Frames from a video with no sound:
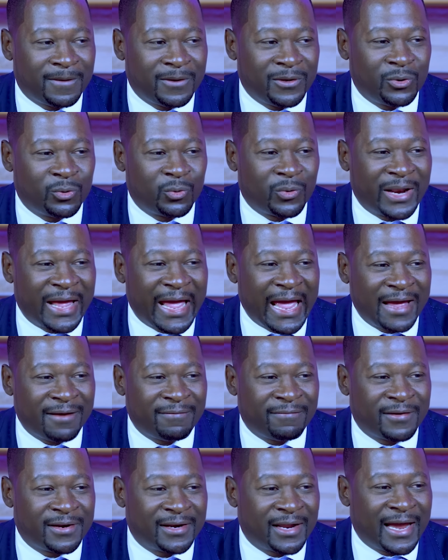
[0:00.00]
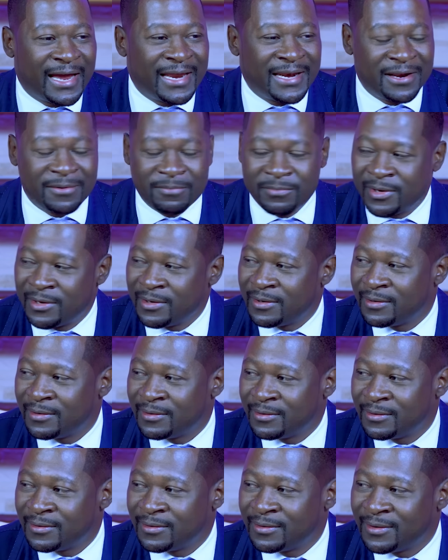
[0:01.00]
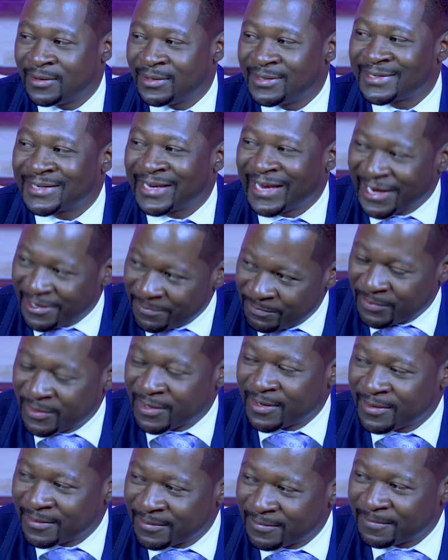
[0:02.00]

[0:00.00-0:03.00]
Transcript: you will have an enemy escaping